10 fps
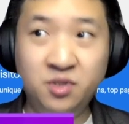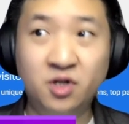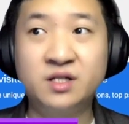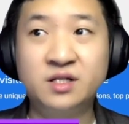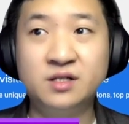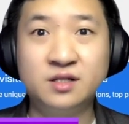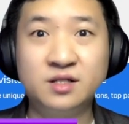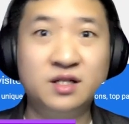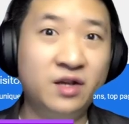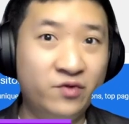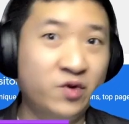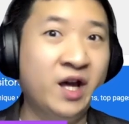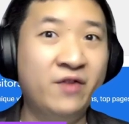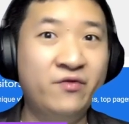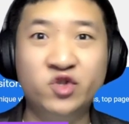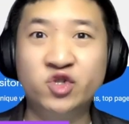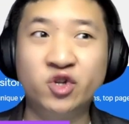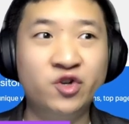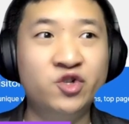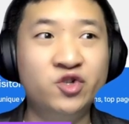blocker if you have installed in